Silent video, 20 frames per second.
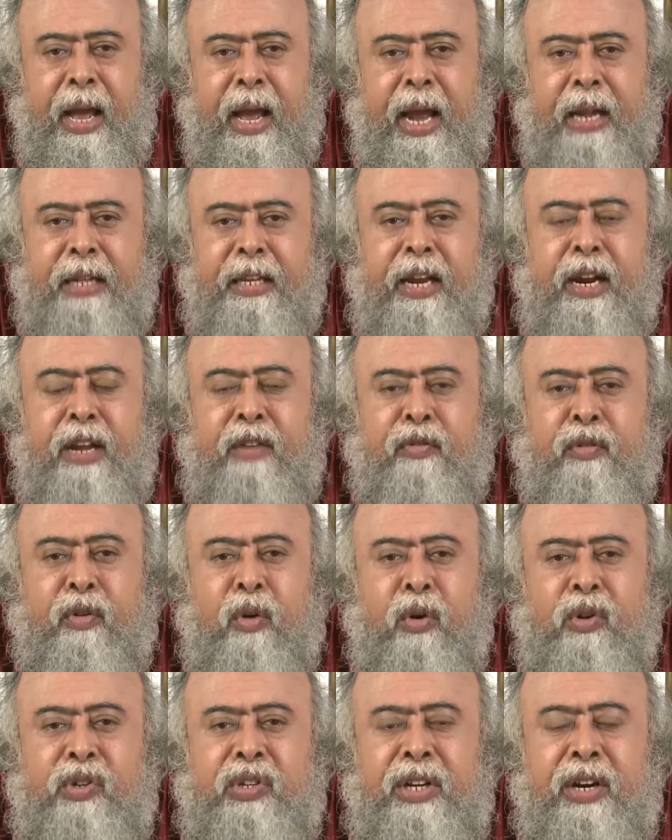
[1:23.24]
And then, of
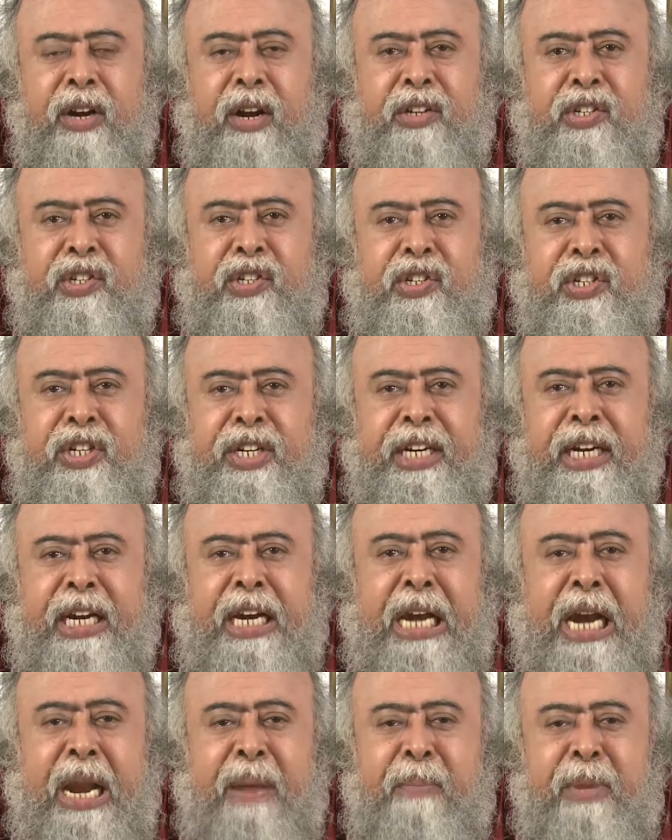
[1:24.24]
course, there are strict
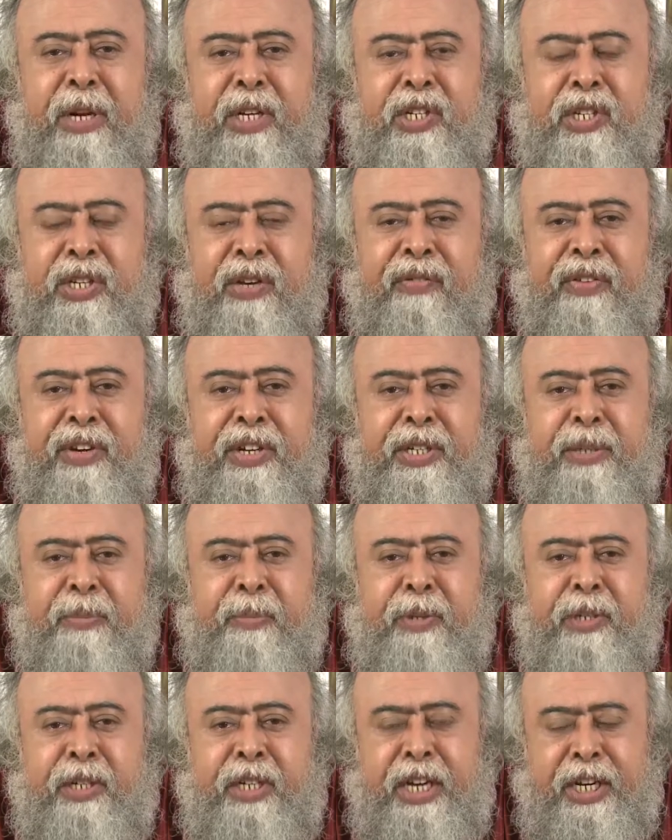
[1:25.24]
limits of
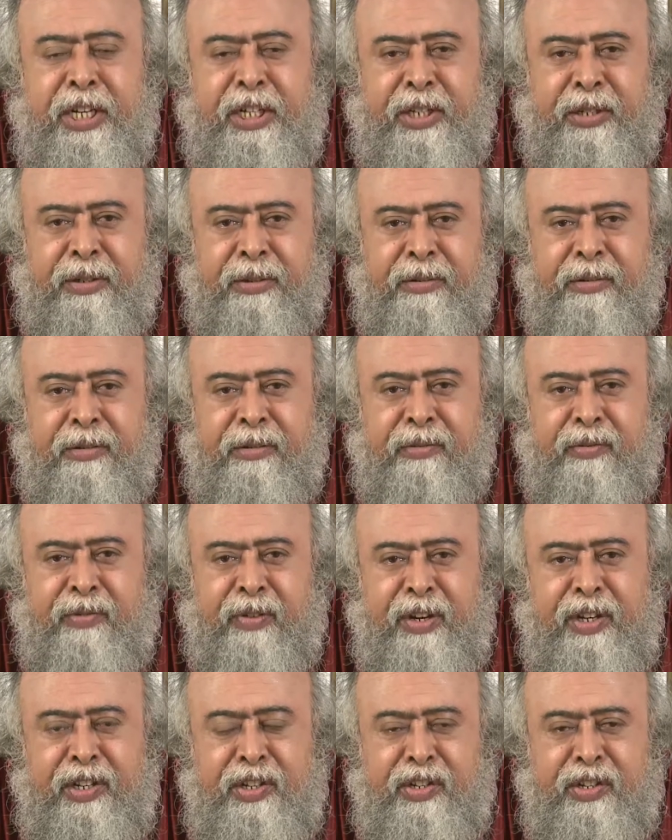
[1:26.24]
interpretation.
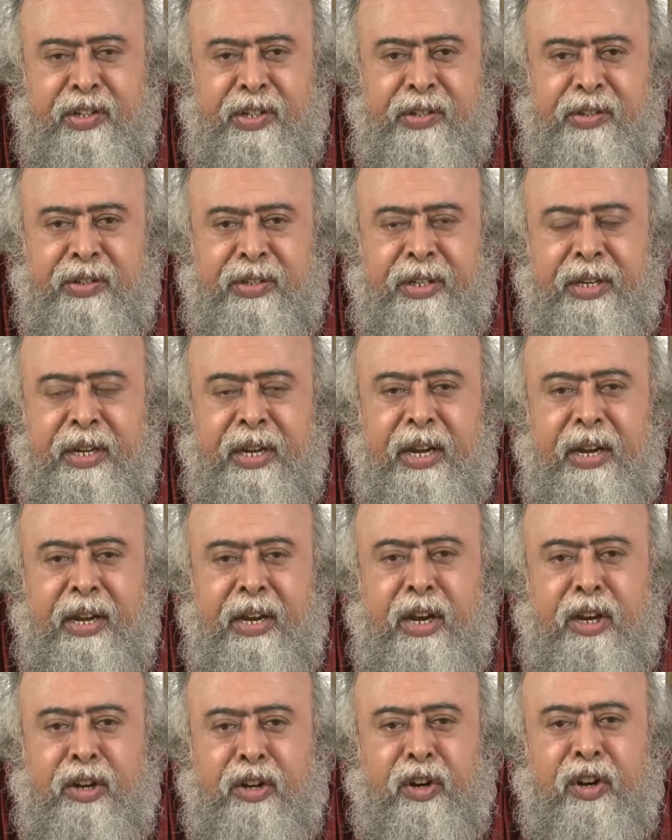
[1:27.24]
For instance,
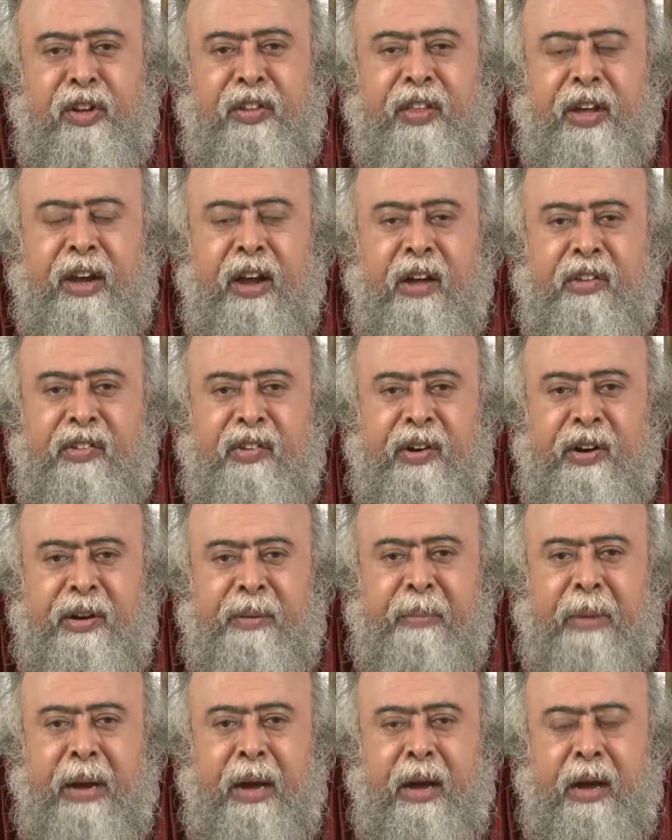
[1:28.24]
during the Catholic
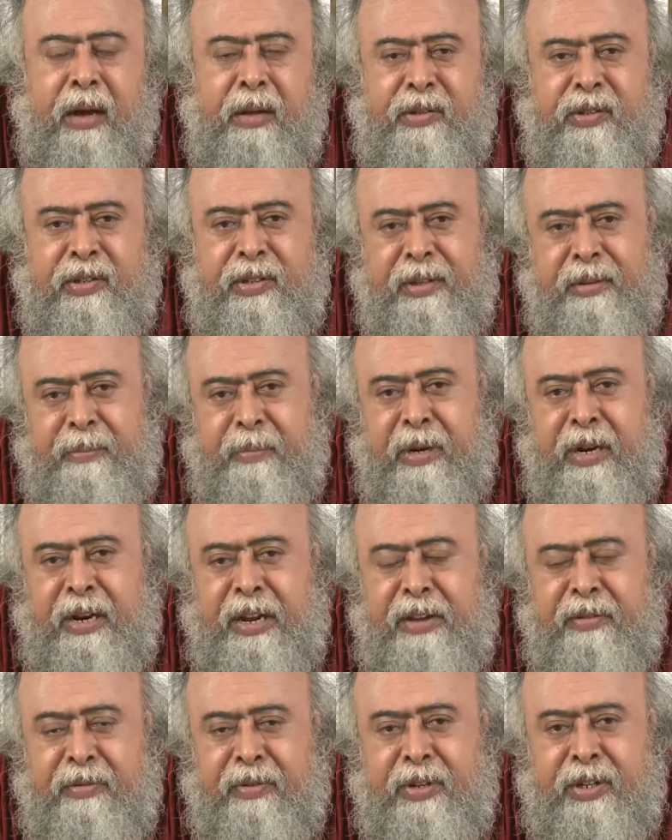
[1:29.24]
Mass, the
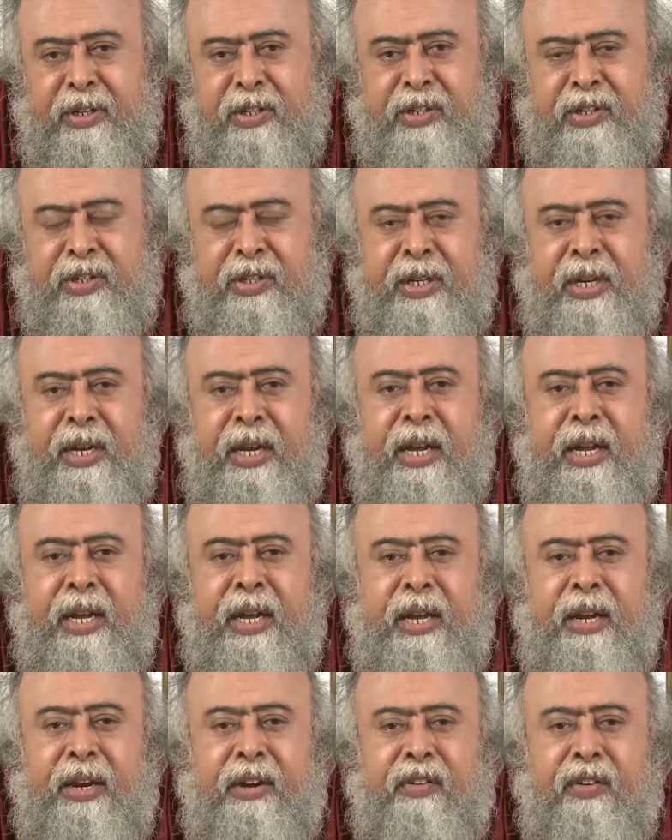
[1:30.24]
believers
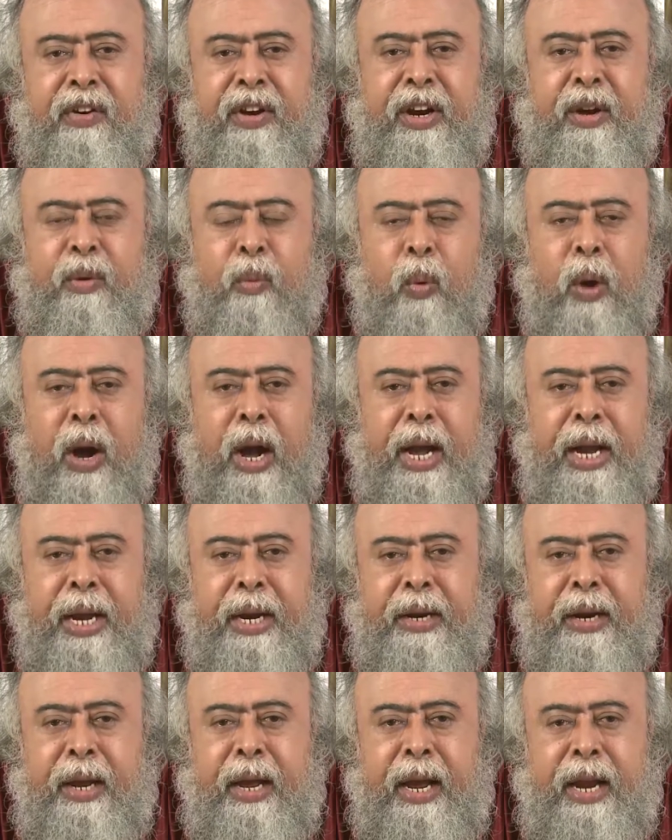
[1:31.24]
drink
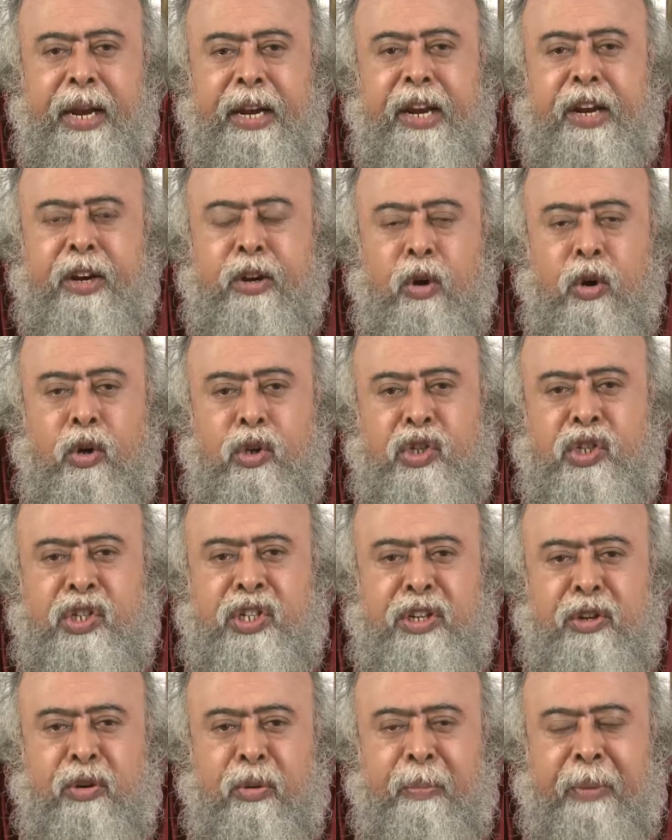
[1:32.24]
wine and eat
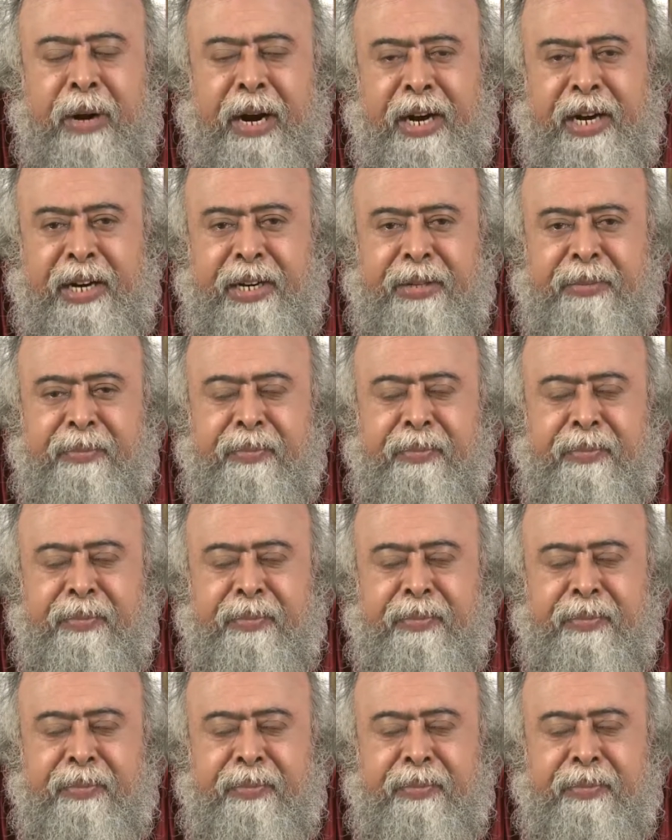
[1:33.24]
hostie or bread.